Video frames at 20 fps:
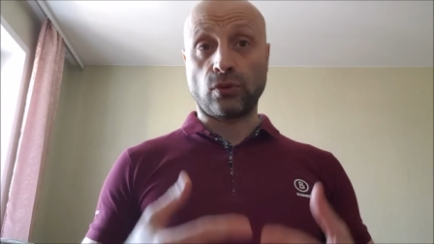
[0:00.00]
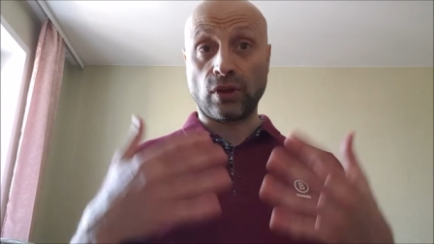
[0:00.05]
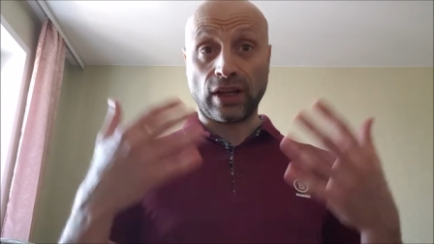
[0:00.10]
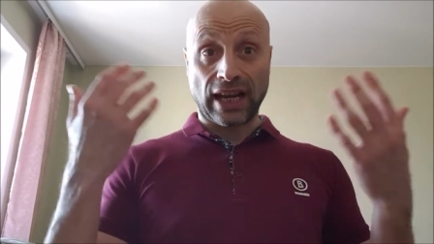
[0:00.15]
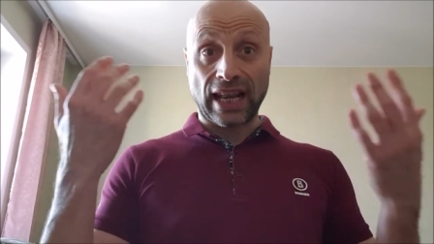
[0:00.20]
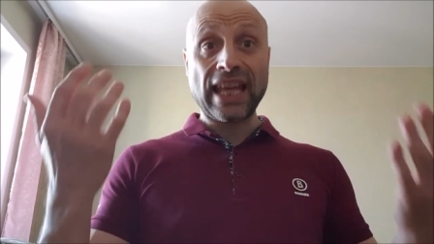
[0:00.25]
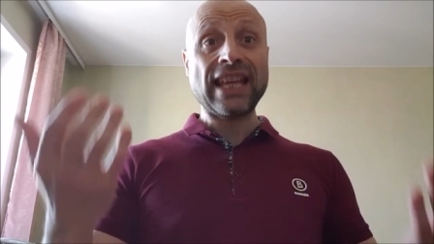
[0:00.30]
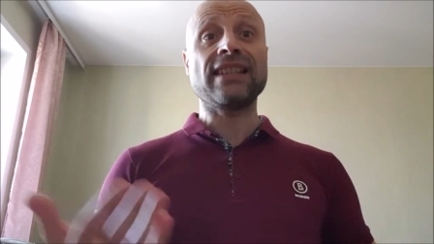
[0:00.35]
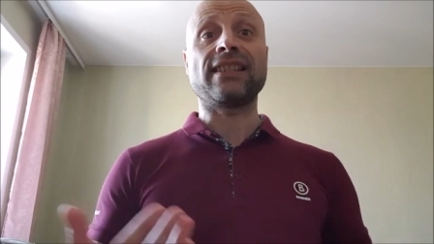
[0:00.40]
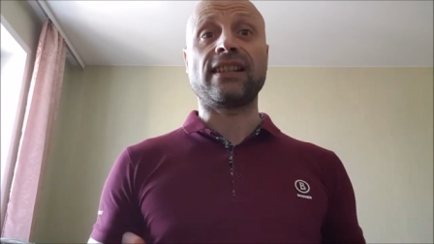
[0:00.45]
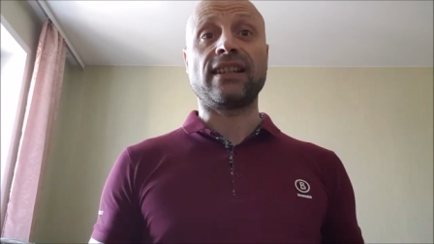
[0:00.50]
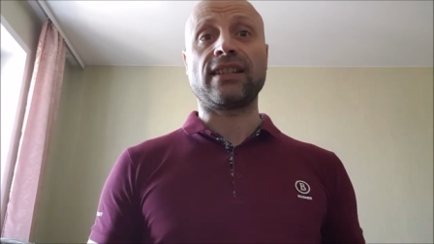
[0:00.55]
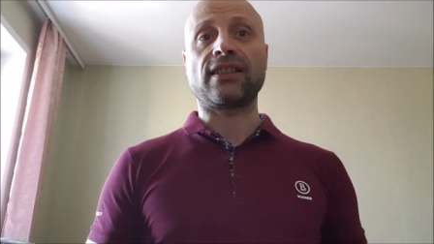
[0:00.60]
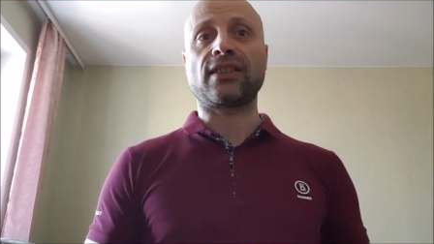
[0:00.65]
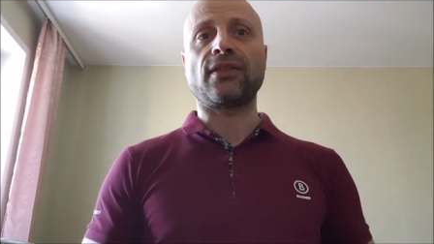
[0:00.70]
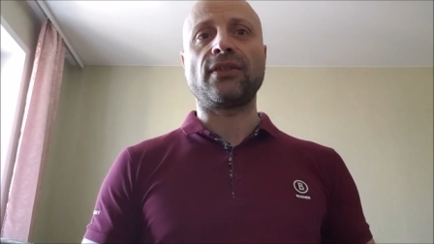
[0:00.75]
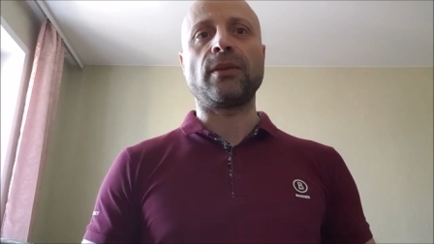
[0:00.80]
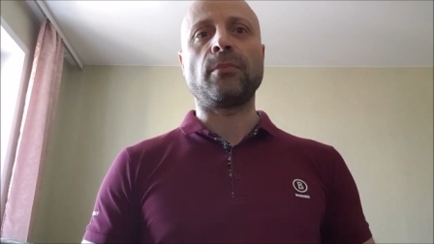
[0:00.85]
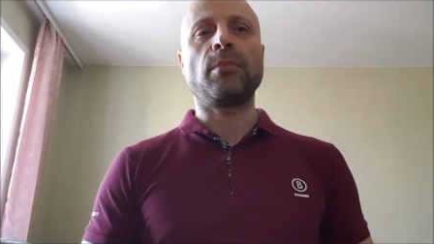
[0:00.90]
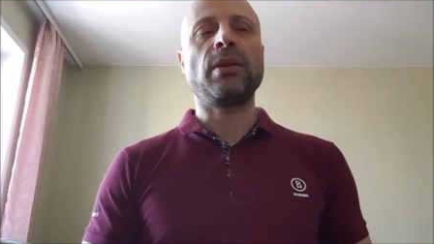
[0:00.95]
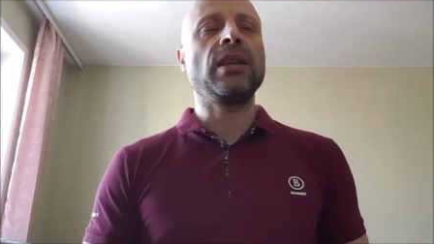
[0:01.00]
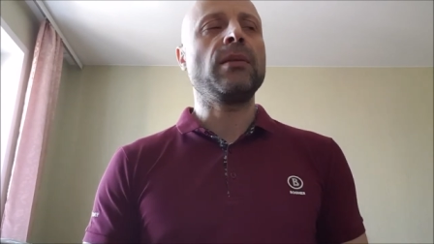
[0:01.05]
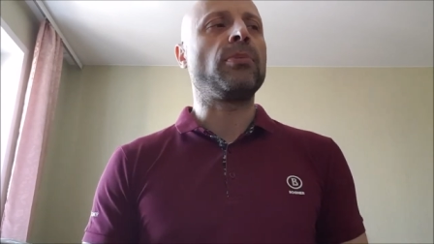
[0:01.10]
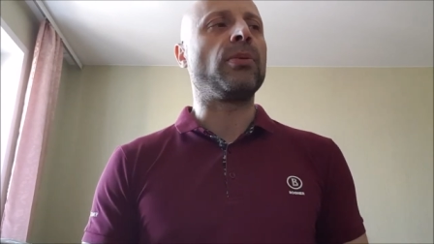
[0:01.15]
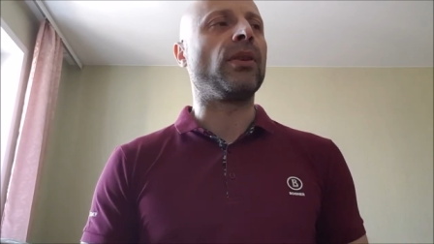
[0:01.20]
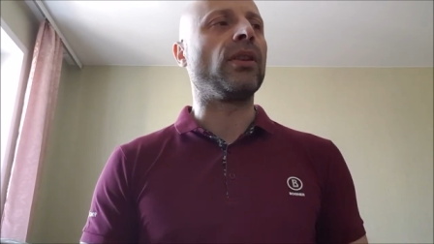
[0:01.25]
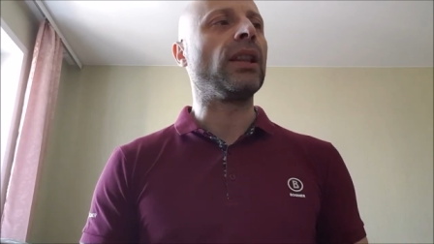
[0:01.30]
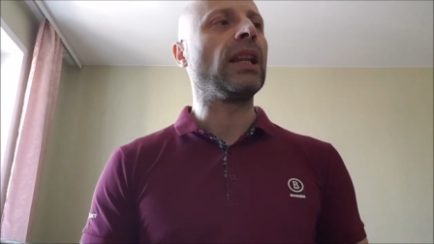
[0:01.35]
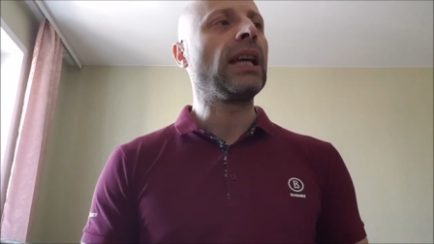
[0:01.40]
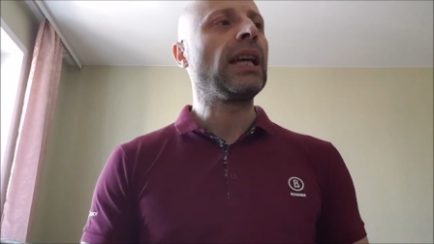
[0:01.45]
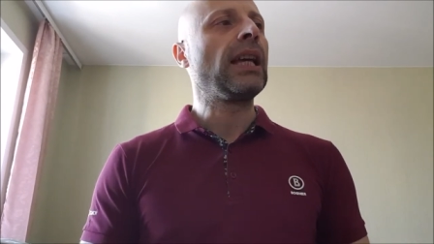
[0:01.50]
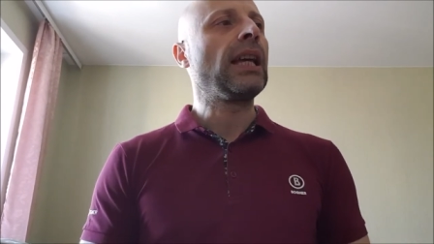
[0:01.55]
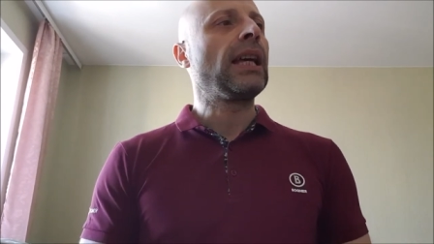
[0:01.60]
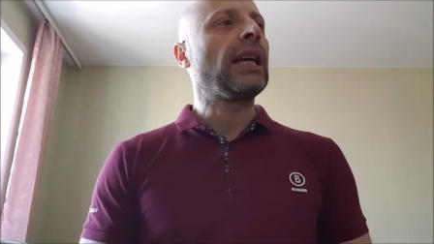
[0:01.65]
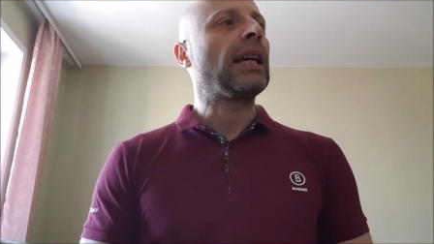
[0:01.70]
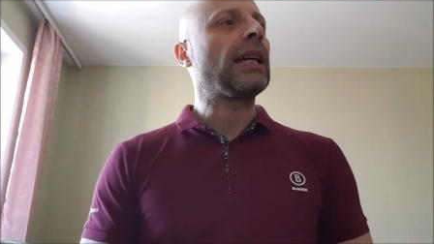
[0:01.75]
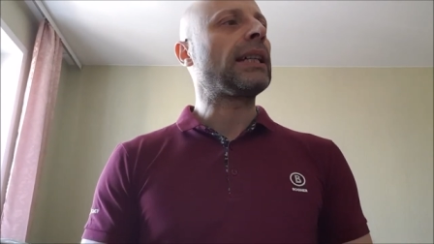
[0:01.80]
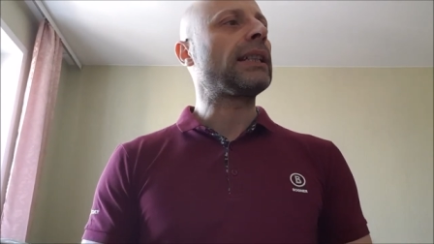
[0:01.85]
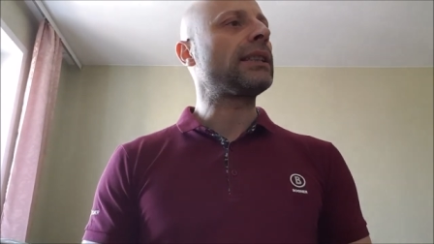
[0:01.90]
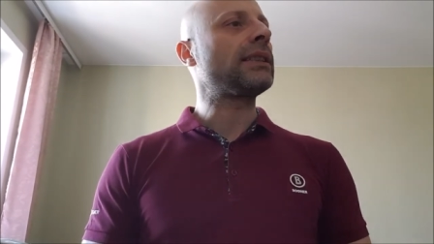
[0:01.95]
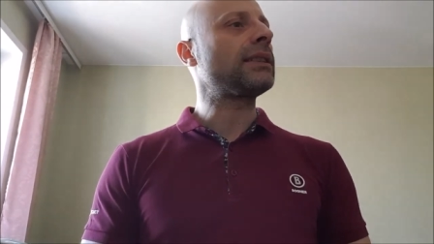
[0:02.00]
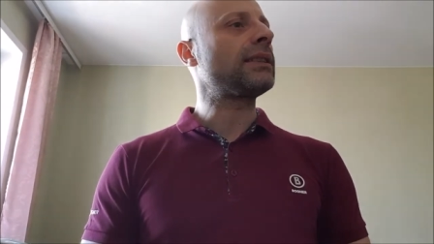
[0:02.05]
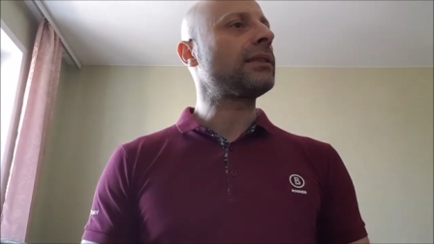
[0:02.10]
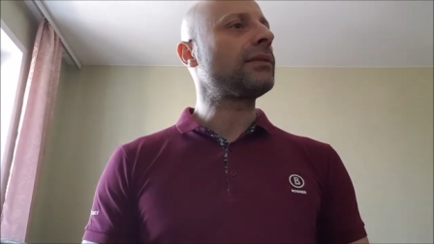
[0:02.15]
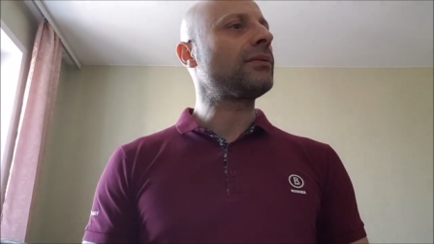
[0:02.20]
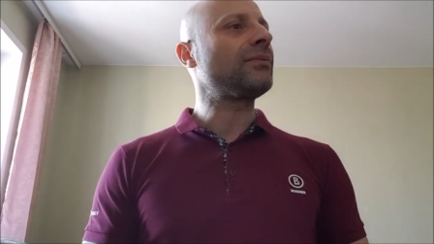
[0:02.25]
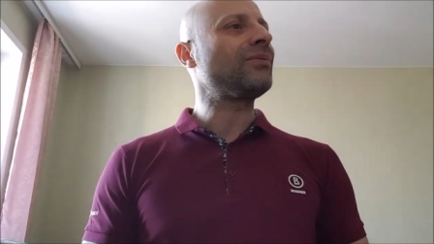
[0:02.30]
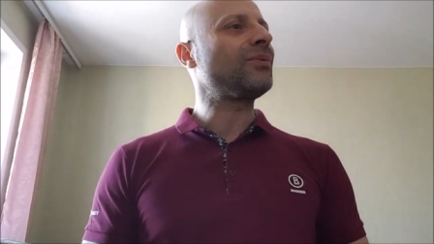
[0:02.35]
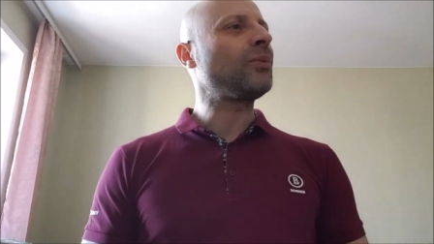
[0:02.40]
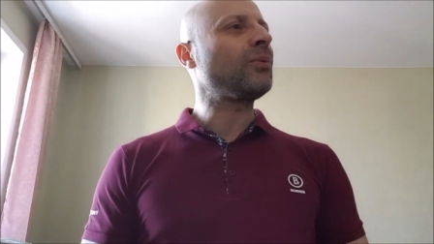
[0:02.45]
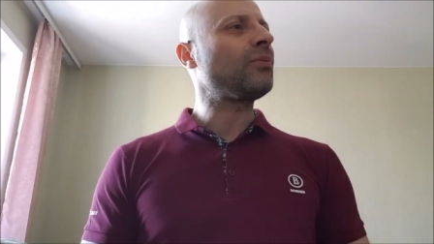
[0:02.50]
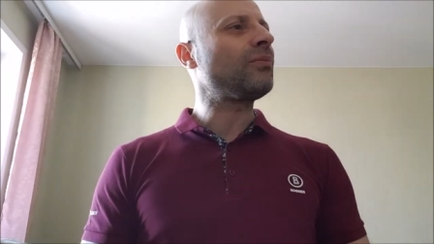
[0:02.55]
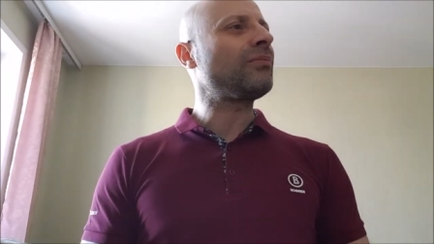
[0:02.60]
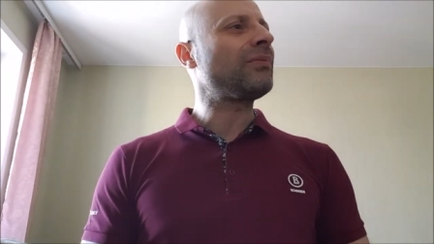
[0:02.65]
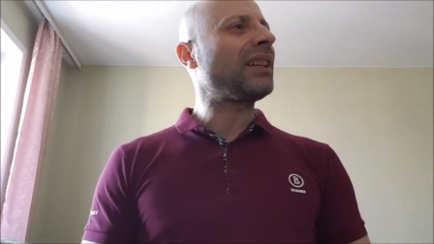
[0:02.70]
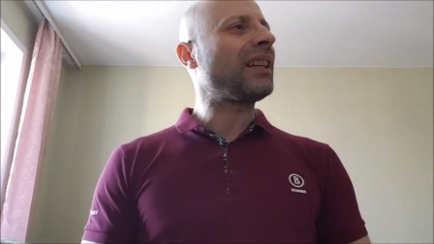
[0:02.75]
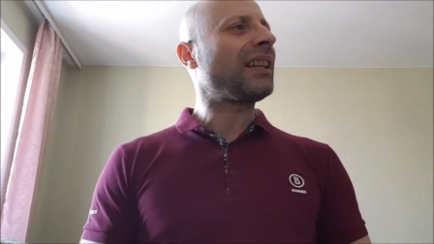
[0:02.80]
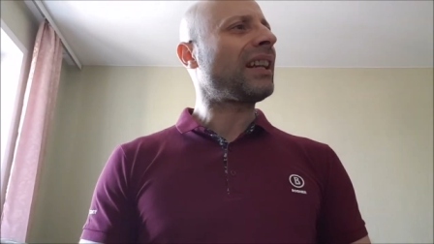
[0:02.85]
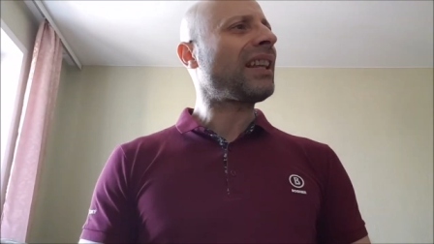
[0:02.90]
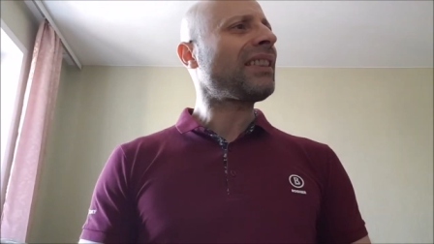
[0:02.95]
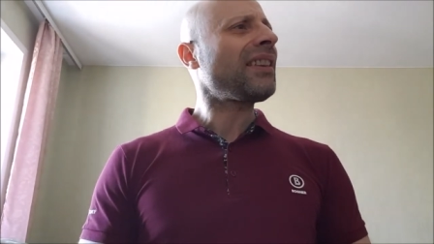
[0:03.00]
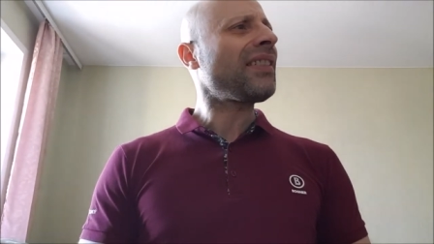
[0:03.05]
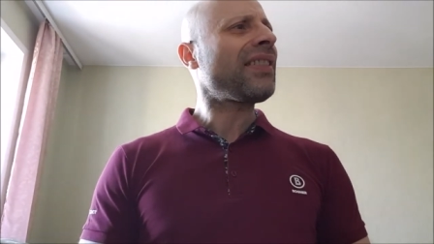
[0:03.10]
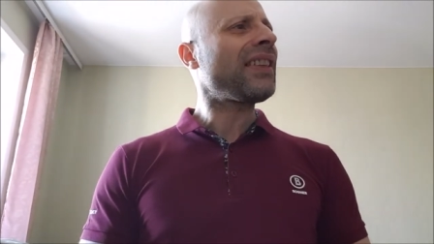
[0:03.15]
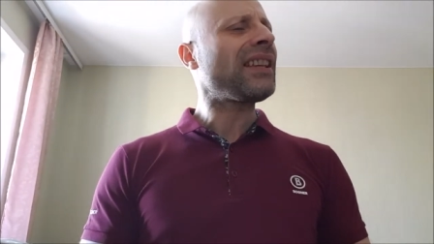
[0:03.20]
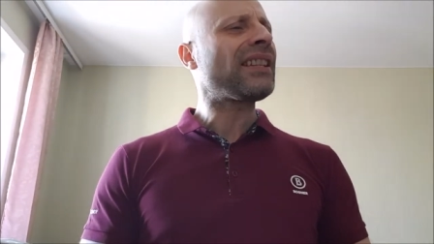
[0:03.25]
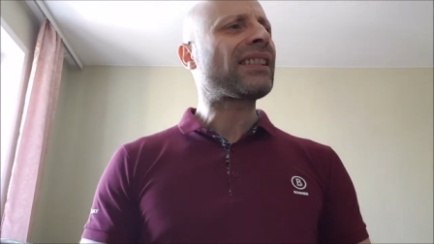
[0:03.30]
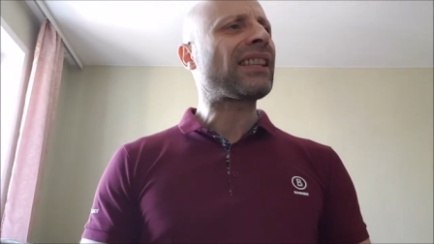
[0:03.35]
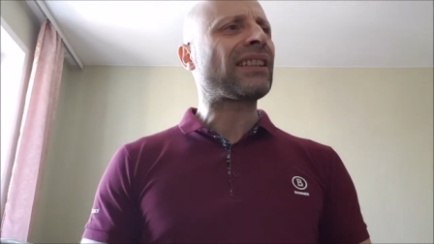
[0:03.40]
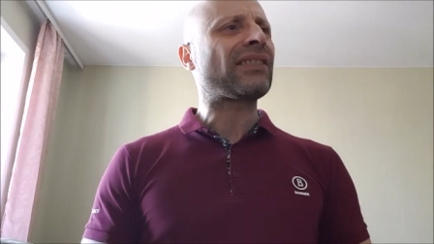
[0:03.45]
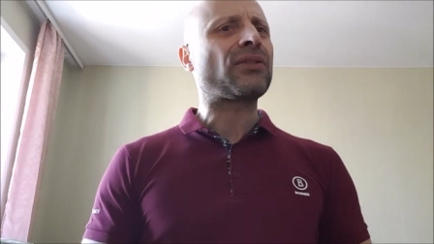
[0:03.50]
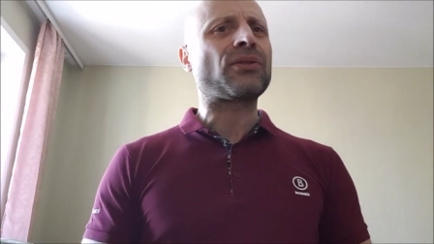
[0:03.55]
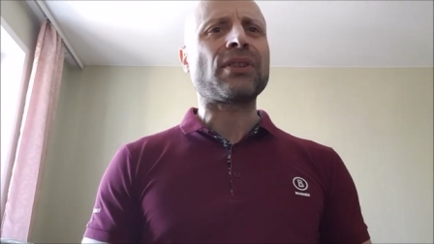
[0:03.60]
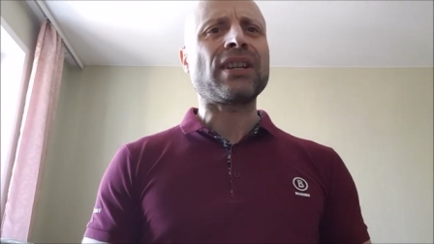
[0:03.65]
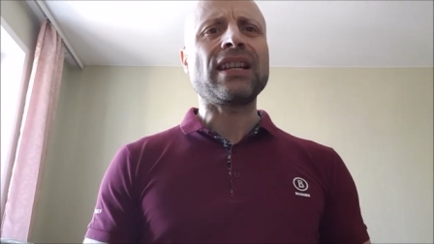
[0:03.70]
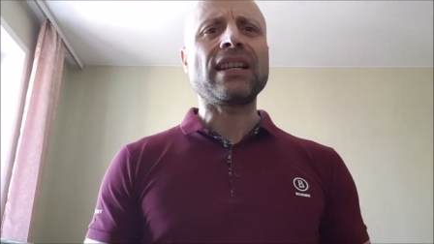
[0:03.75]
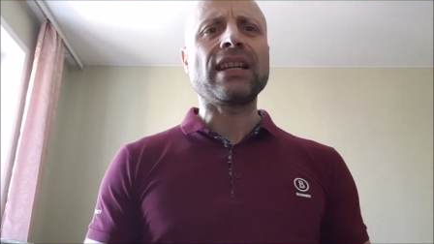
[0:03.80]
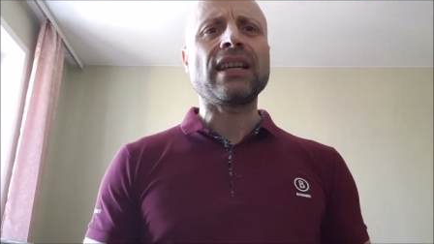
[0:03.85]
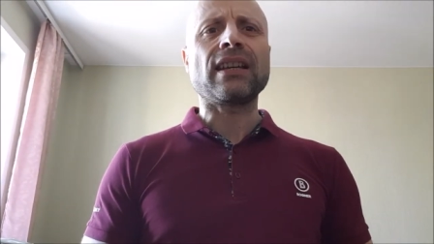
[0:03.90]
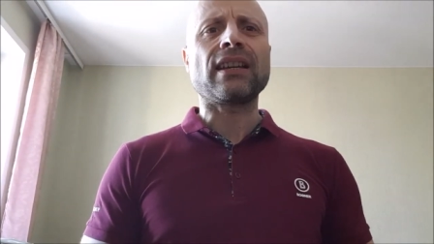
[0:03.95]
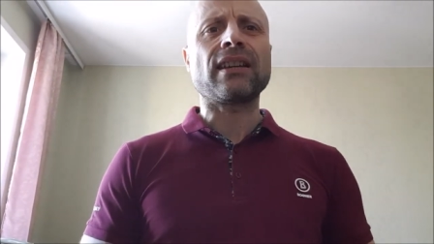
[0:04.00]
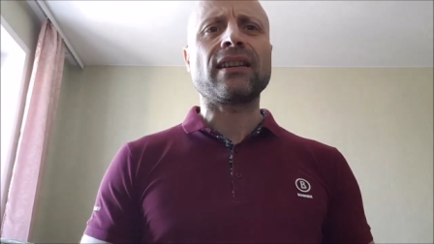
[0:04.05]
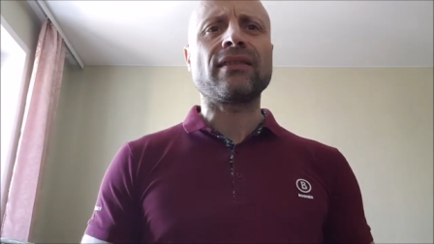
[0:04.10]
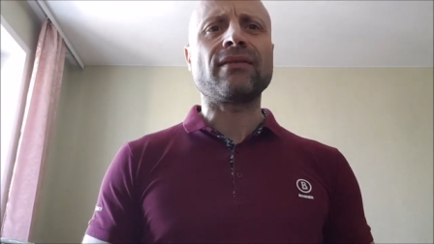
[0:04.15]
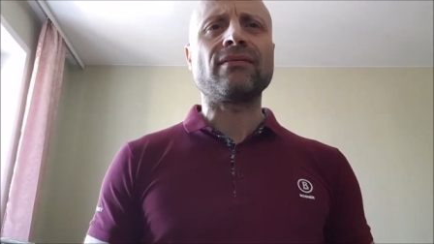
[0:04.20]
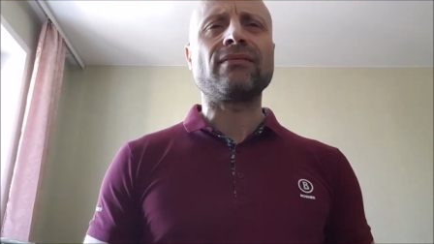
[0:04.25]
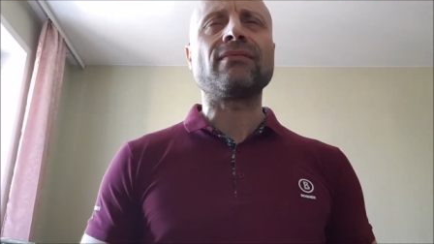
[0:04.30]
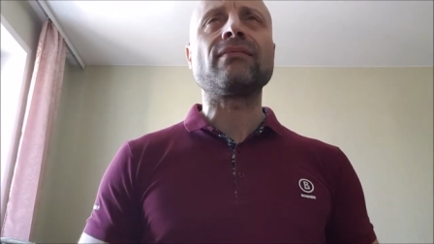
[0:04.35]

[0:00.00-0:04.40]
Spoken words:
laziness of the people, another things that really,